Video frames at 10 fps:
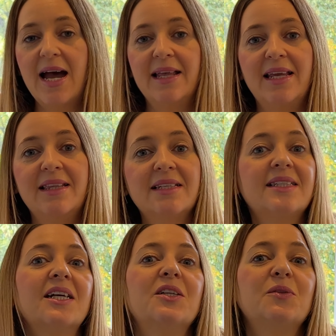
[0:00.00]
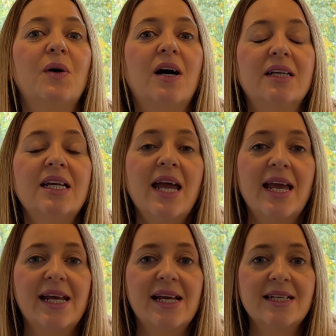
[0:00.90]
And then the second one
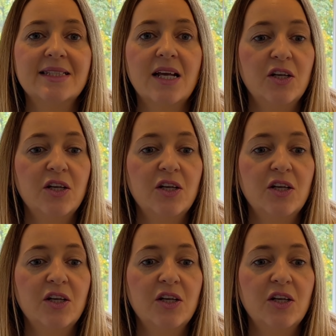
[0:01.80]
is